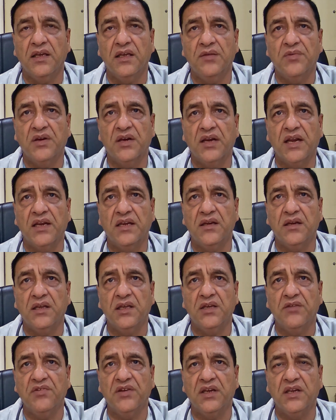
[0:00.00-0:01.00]
even
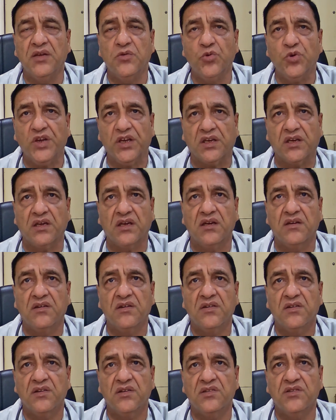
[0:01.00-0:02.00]
a week.
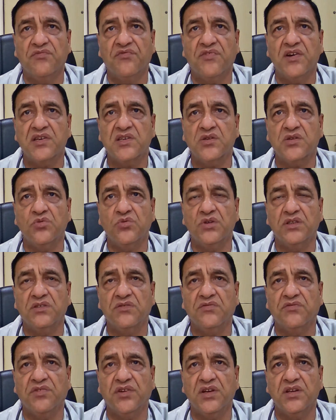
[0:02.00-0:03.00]
The first week
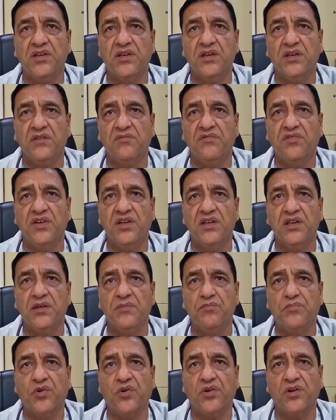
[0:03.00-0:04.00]
is very,
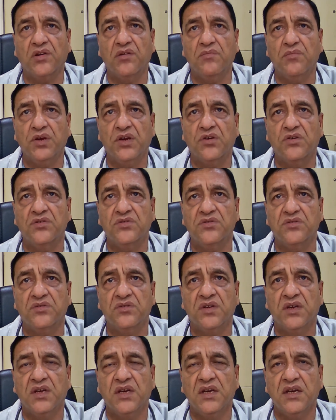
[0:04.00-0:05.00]
very important
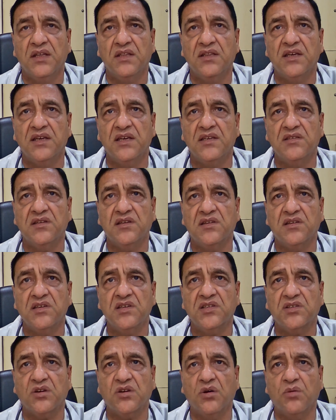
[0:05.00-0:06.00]
because there is a
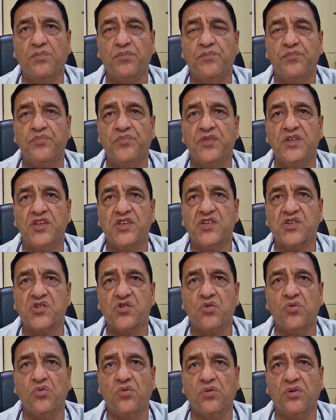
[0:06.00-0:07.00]
risk of
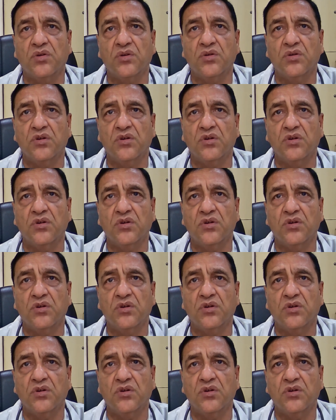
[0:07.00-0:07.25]
stroke,